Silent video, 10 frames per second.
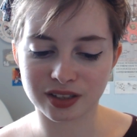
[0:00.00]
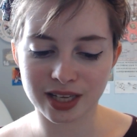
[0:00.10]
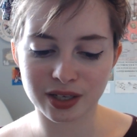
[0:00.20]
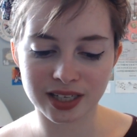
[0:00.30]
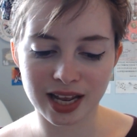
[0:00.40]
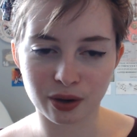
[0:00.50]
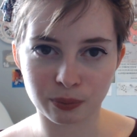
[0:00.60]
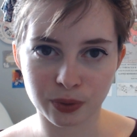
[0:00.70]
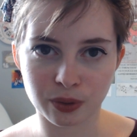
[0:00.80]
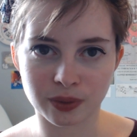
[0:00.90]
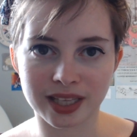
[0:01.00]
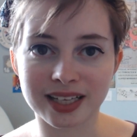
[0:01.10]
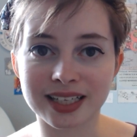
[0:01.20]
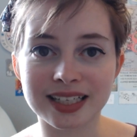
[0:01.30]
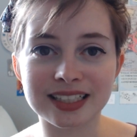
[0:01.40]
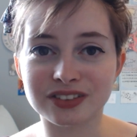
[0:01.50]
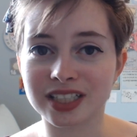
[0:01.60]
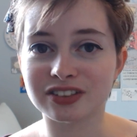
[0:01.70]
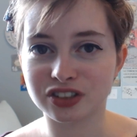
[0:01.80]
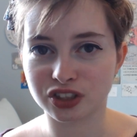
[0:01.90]
they can help you and they can at least
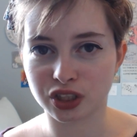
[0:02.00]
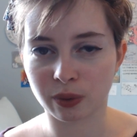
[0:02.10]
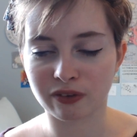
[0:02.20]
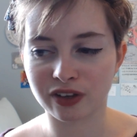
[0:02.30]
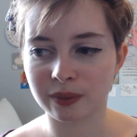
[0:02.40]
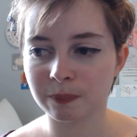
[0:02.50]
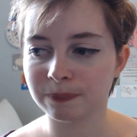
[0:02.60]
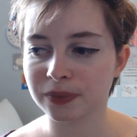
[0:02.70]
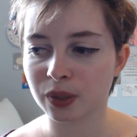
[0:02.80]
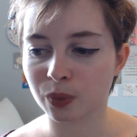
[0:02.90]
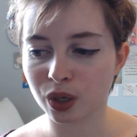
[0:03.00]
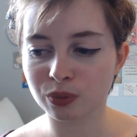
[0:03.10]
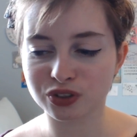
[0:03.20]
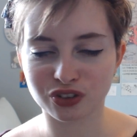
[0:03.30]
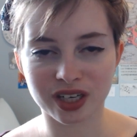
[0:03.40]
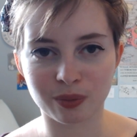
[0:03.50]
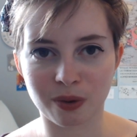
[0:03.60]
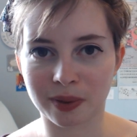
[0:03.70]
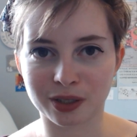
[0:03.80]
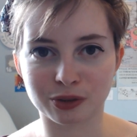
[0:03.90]
listen to you. I think when I was struggling
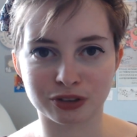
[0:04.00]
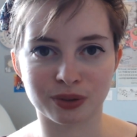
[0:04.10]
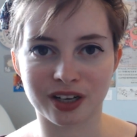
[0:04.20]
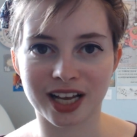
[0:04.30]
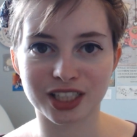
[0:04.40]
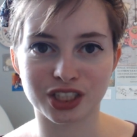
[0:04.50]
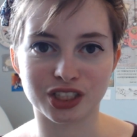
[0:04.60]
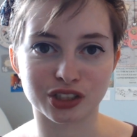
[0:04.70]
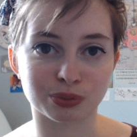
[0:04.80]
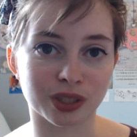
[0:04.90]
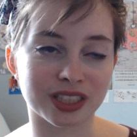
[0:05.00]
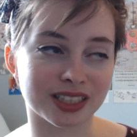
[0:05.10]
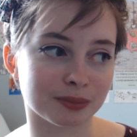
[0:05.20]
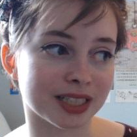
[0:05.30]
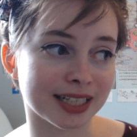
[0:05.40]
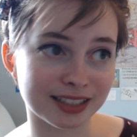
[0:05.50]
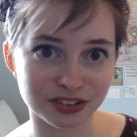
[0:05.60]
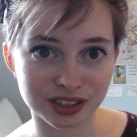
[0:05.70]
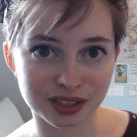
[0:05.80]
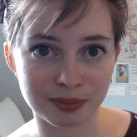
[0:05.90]
with my coursework, I actually just wanted them to
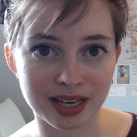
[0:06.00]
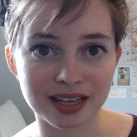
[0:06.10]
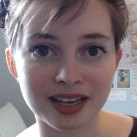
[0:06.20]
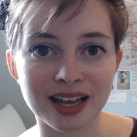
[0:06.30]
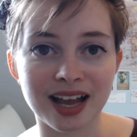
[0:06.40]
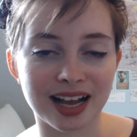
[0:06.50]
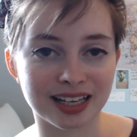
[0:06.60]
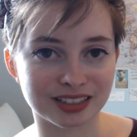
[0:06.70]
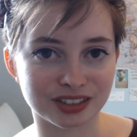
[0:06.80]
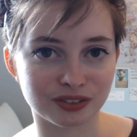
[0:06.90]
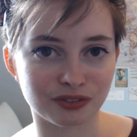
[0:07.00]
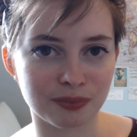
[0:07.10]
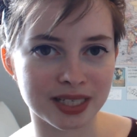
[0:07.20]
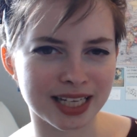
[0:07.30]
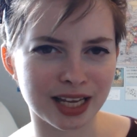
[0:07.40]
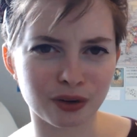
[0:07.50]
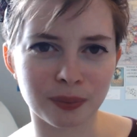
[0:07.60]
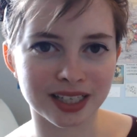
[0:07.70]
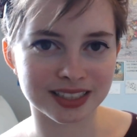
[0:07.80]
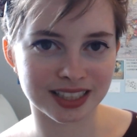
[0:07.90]
listen to me and for me to get all
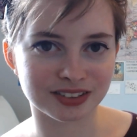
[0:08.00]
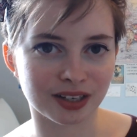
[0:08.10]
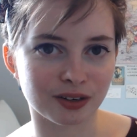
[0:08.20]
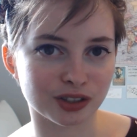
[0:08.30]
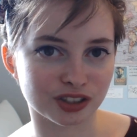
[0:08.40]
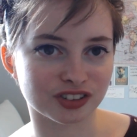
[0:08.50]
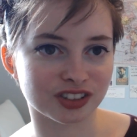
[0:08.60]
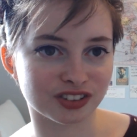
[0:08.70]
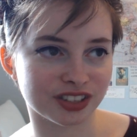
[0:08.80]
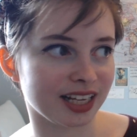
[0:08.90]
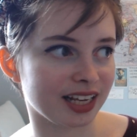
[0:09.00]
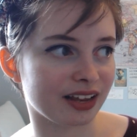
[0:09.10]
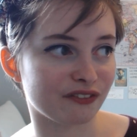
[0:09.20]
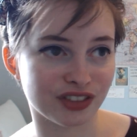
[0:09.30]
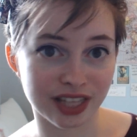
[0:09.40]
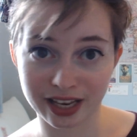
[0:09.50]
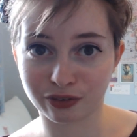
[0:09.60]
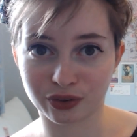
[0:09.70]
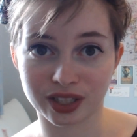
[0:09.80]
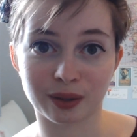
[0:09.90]
my ideas out and just to see if
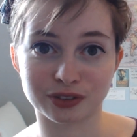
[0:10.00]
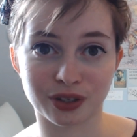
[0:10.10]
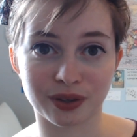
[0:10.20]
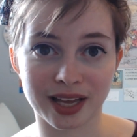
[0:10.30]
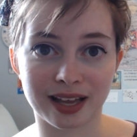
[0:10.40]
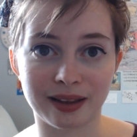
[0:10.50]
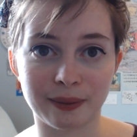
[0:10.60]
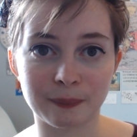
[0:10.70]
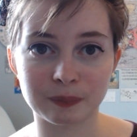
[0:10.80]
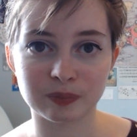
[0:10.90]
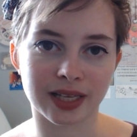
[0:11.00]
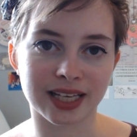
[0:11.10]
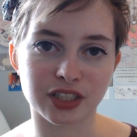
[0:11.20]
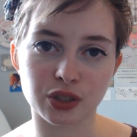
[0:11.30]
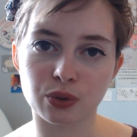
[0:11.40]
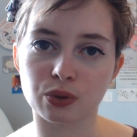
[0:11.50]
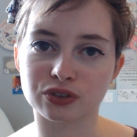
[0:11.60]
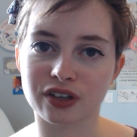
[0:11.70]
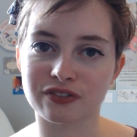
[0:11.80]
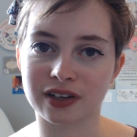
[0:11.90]
they thought that was okay. My A2
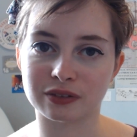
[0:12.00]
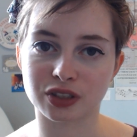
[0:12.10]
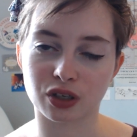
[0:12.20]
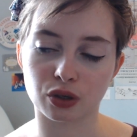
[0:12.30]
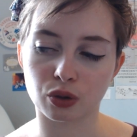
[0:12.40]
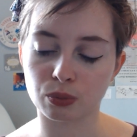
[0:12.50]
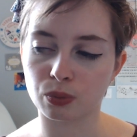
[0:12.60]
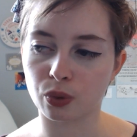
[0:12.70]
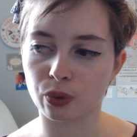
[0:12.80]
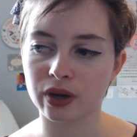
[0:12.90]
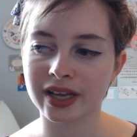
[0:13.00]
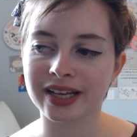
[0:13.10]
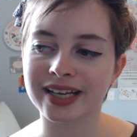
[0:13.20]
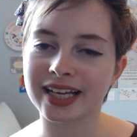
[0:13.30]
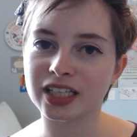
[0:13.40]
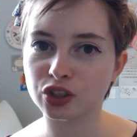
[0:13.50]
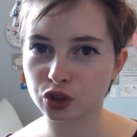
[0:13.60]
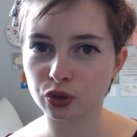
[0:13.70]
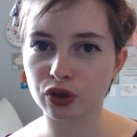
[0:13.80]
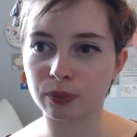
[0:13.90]
course I found a lot more
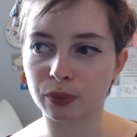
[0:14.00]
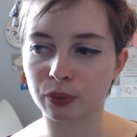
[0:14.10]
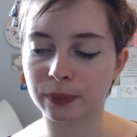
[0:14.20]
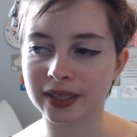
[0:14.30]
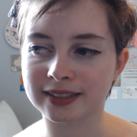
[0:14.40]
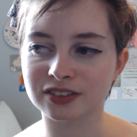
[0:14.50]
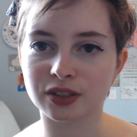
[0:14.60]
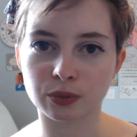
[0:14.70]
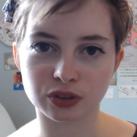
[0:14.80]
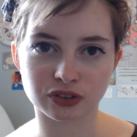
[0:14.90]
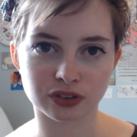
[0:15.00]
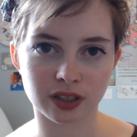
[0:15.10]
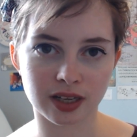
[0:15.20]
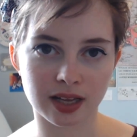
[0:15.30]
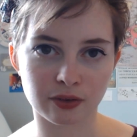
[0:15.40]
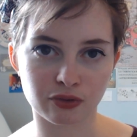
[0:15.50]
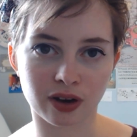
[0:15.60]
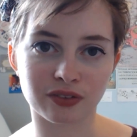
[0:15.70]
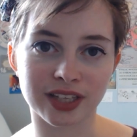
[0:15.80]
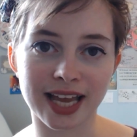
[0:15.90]
enjoyable because it was
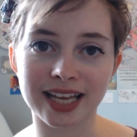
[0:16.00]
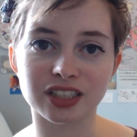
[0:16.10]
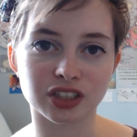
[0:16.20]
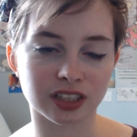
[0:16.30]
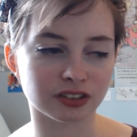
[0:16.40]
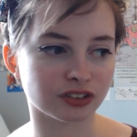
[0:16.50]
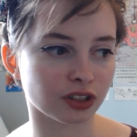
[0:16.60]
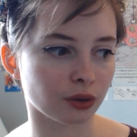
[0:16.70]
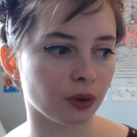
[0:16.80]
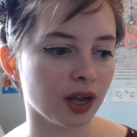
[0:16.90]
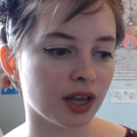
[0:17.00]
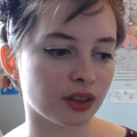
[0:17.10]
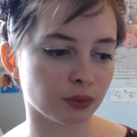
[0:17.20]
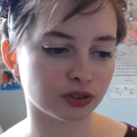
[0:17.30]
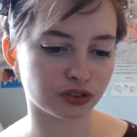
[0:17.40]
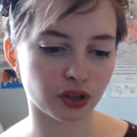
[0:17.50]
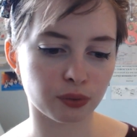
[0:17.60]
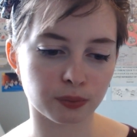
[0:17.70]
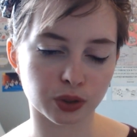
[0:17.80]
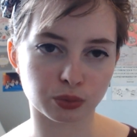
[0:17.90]
throughout the ages, so there was
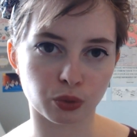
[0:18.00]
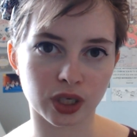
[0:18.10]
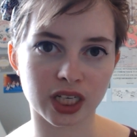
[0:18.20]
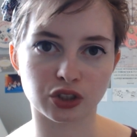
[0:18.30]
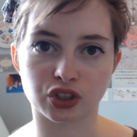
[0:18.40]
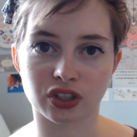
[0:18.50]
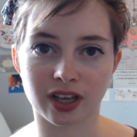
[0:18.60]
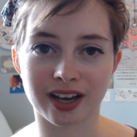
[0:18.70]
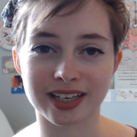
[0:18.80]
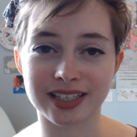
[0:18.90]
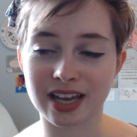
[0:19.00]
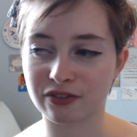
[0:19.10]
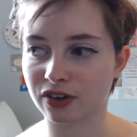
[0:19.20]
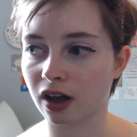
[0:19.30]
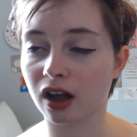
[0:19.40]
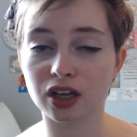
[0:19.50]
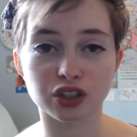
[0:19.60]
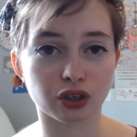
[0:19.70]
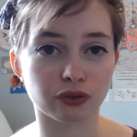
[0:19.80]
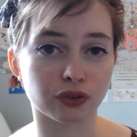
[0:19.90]
so much more literature that I had never
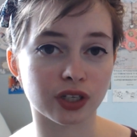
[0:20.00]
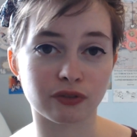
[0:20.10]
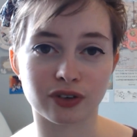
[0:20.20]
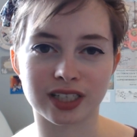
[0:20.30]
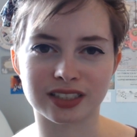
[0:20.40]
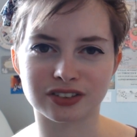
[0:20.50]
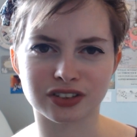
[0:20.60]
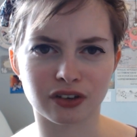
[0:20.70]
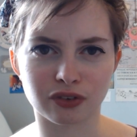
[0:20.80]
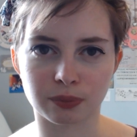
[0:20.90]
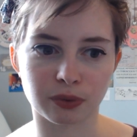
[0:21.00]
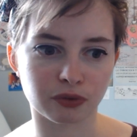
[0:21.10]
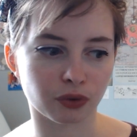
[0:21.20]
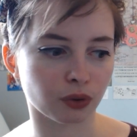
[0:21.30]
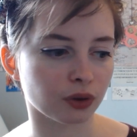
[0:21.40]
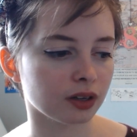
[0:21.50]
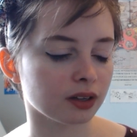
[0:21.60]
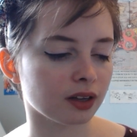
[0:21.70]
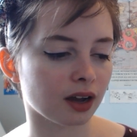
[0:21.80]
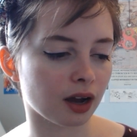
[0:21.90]
heard of and never really discovered before.
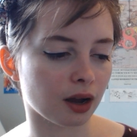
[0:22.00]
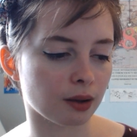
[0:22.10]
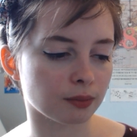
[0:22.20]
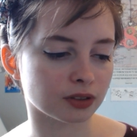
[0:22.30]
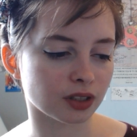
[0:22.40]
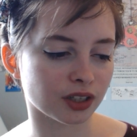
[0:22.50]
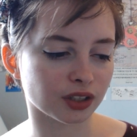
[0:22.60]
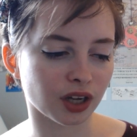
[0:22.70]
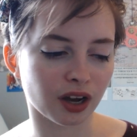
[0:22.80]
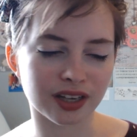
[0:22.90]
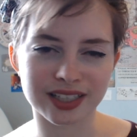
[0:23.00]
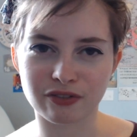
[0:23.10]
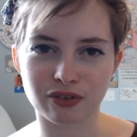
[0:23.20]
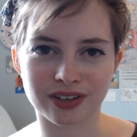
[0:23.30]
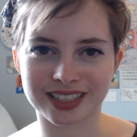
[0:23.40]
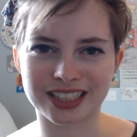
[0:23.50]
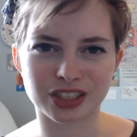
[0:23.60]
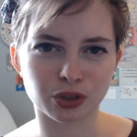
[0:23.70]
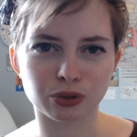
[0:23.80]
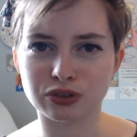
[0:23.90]
I had never read
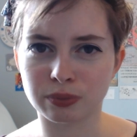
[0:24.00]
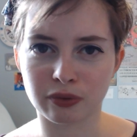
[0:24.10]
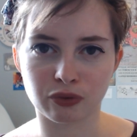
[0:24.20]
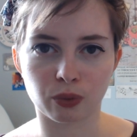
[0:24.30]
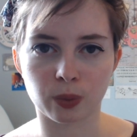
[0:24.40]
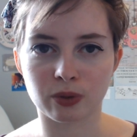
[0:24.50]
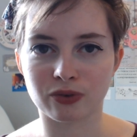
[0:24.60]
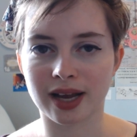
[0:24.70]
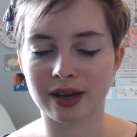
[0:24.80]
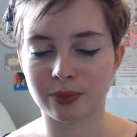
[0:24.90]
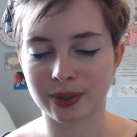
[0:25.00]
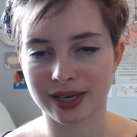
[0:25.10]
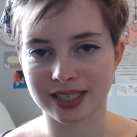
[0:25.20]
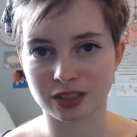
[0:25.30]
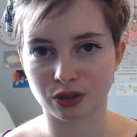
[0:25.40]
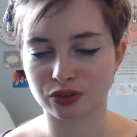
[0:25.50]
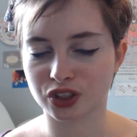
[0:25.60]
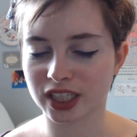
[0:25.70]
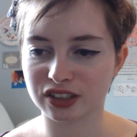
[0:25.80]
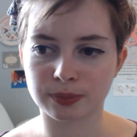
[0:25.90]
any Chaucer before. We read a lot of
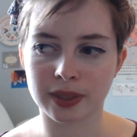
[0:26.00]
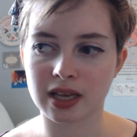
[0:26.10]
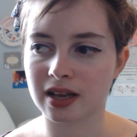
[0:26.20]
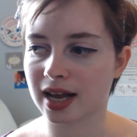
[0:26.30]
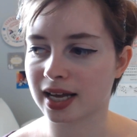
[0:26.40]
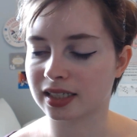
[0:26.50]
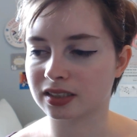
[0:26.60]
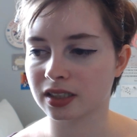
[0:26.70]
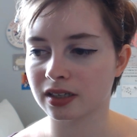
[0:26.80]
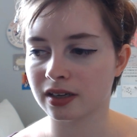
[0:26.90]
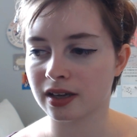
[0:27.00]
Shakespeare and